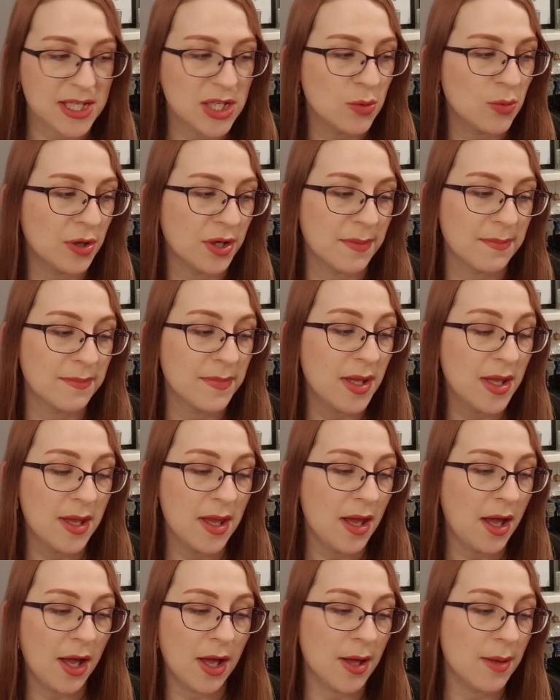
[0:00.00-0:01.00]
that you want
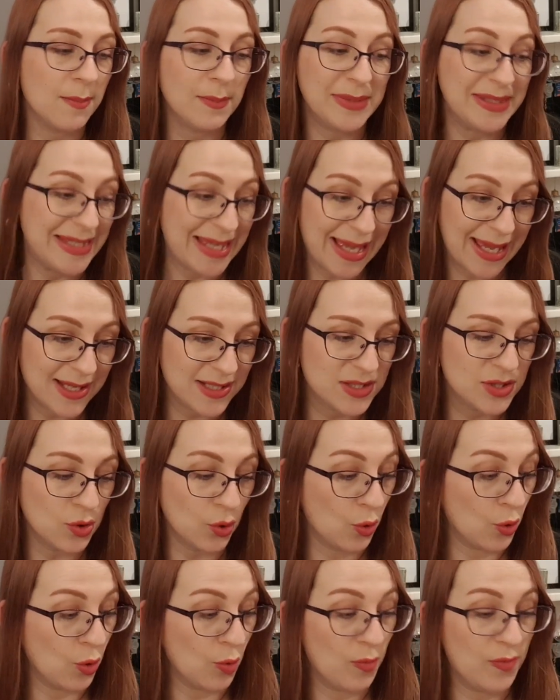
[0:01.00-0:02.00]
to get,
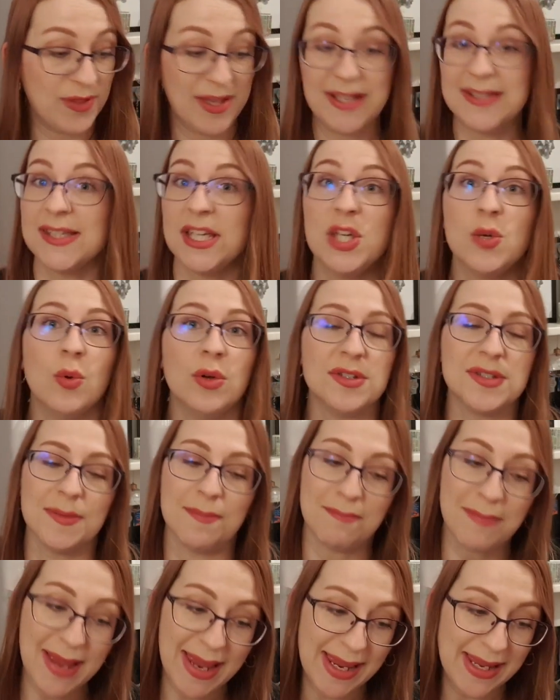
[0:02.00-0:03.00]
or things that you want to
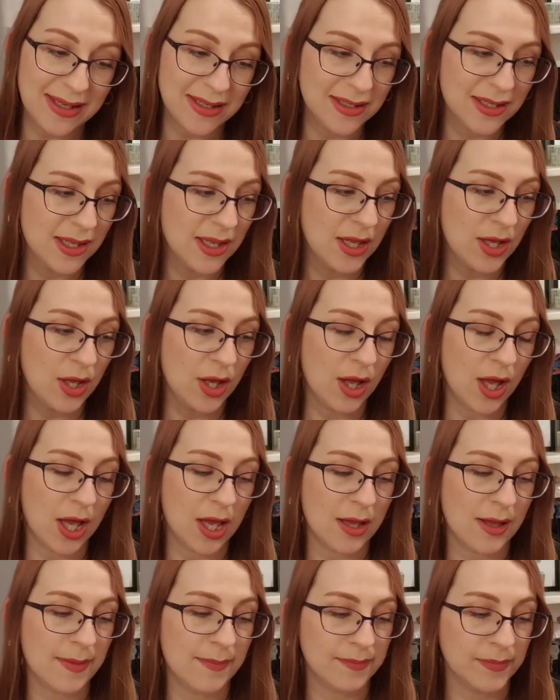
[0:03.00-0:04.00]
make.
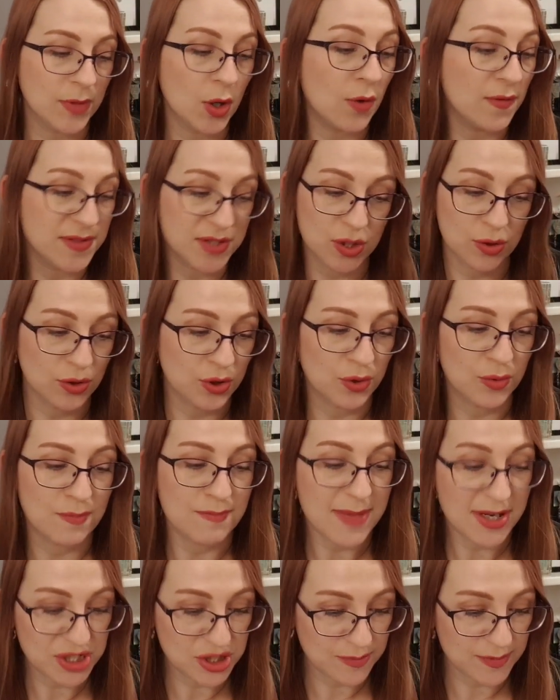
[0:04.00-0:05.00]
Obviously all your
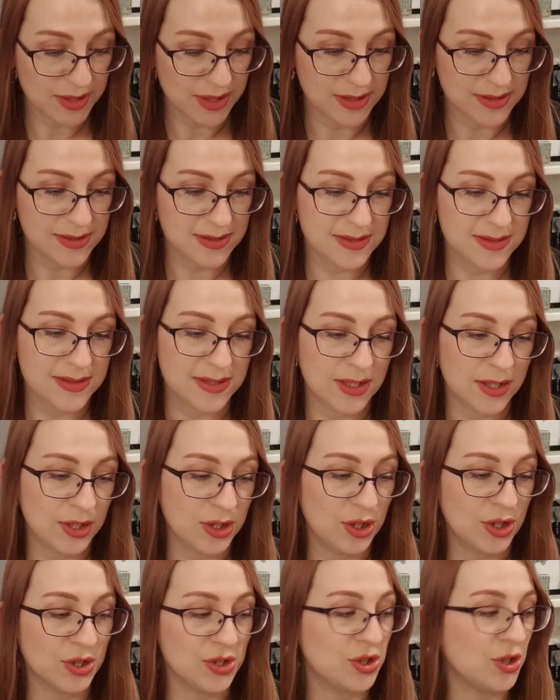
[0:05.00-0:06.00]
measurements.
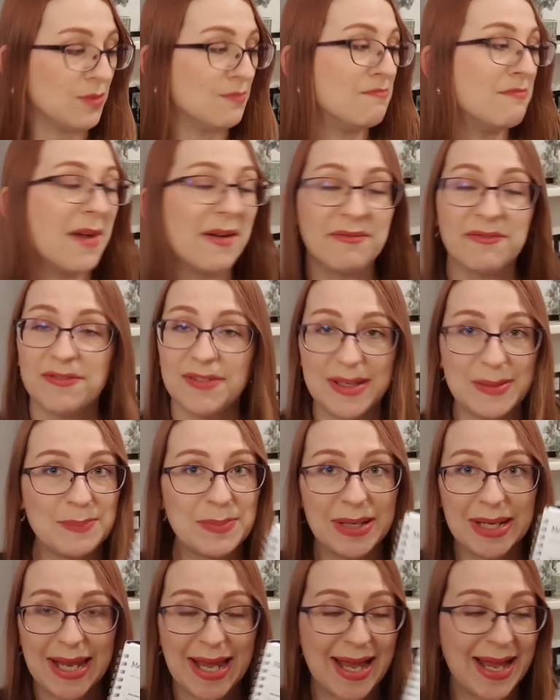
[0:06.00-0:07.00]
You can do monthly
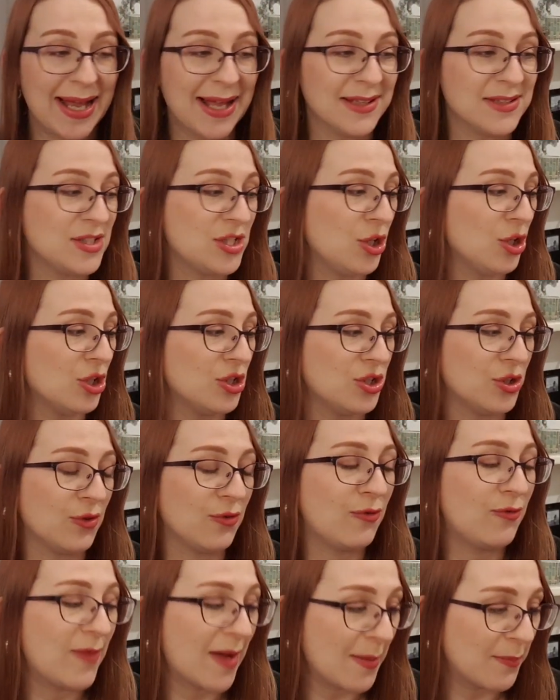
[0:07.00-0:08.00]
plans, you can
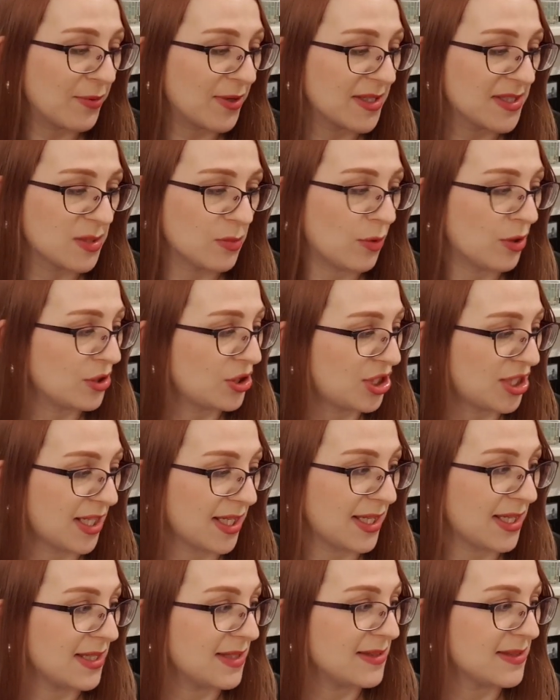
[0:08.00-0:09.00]
do fabric
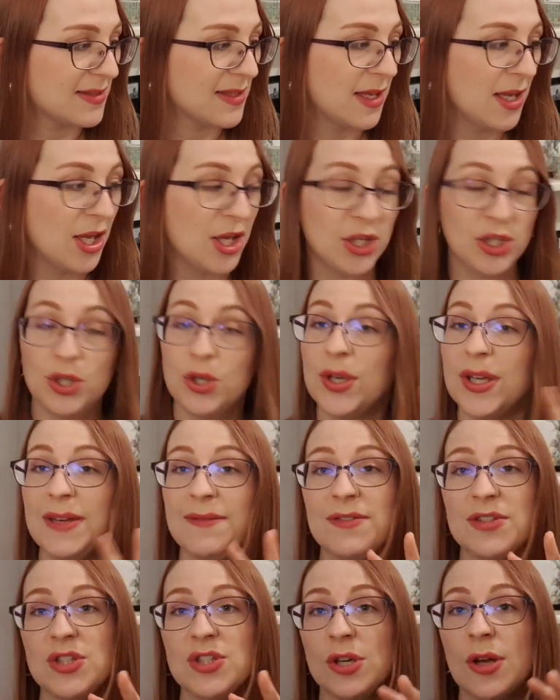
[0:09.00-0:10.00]
swatches, you can
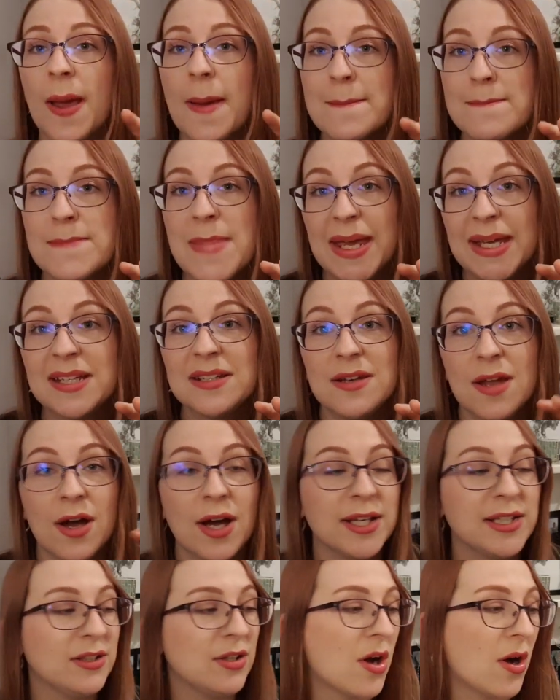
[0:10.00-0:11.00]
even do like make
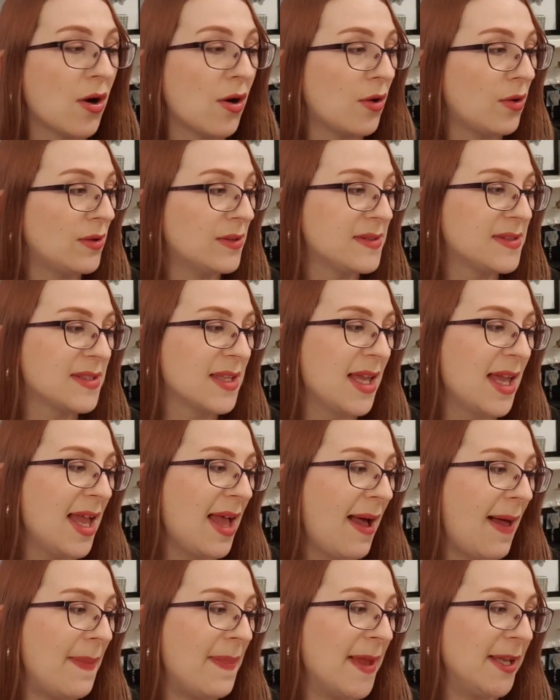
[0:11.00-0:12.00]
9 goals,
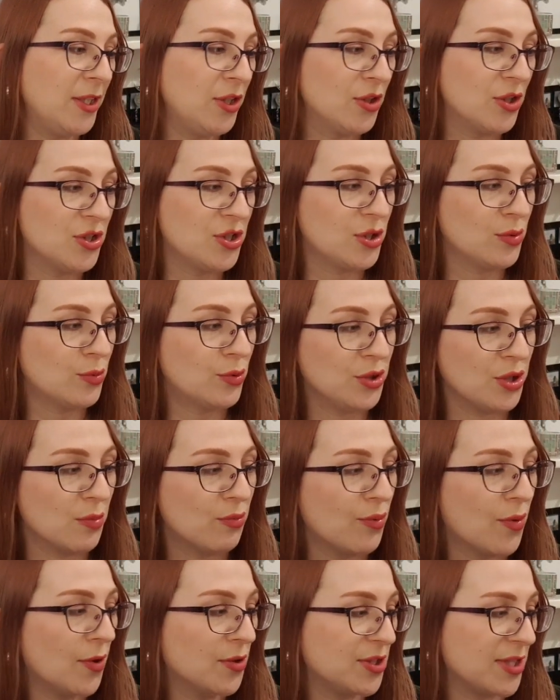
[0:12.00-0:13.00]
and then you can do all
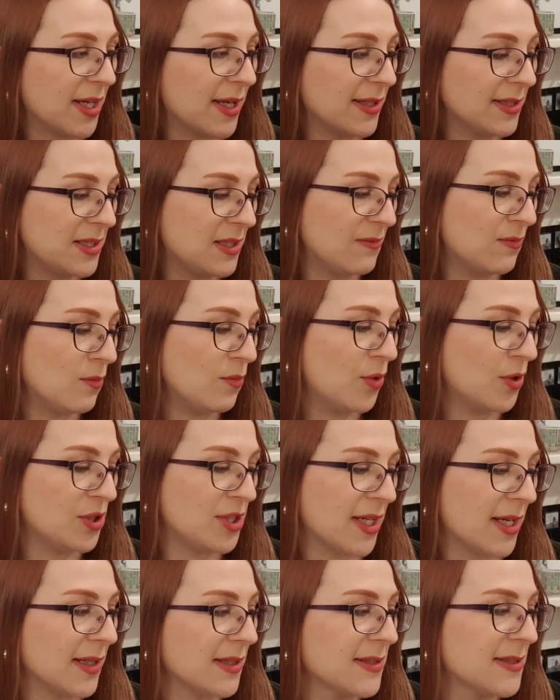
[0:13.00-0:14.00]
your different
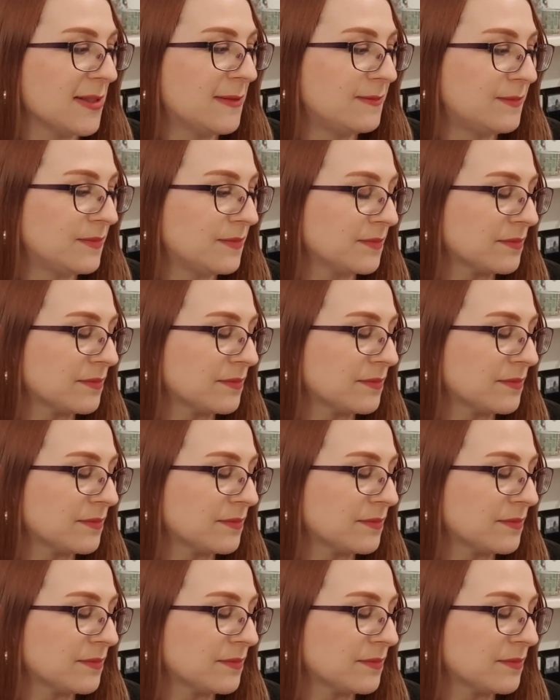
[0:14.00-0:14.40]
projects.